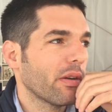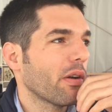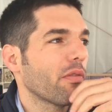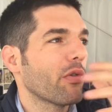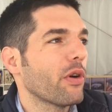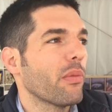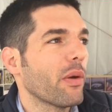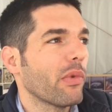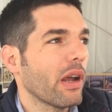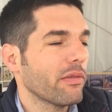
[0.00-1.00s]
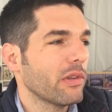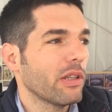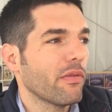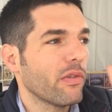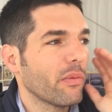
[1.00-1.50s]
I don't know if you remember, I've
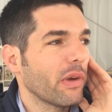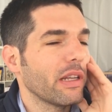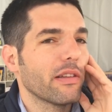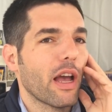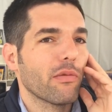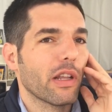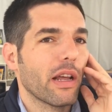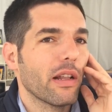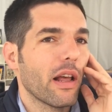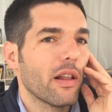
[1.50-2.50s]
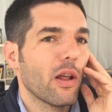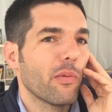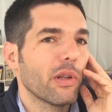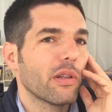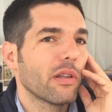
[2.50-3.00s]
seen the film many times and I
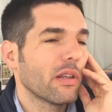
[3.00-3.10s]
love it.